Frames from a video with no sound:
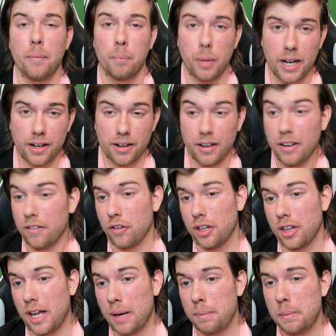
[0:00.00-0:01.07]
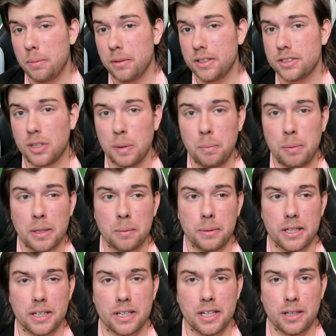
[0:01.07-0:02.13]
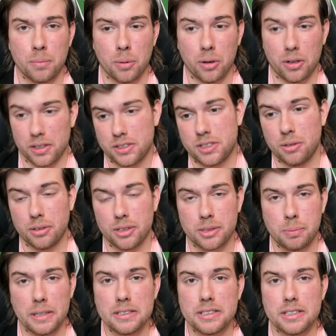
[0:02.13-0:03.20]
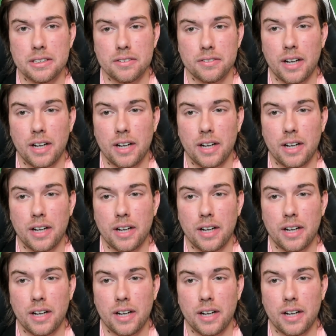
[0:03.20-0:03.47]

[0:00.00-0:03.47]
but for a lot of people, this could be a B keyboard. It's too expensive.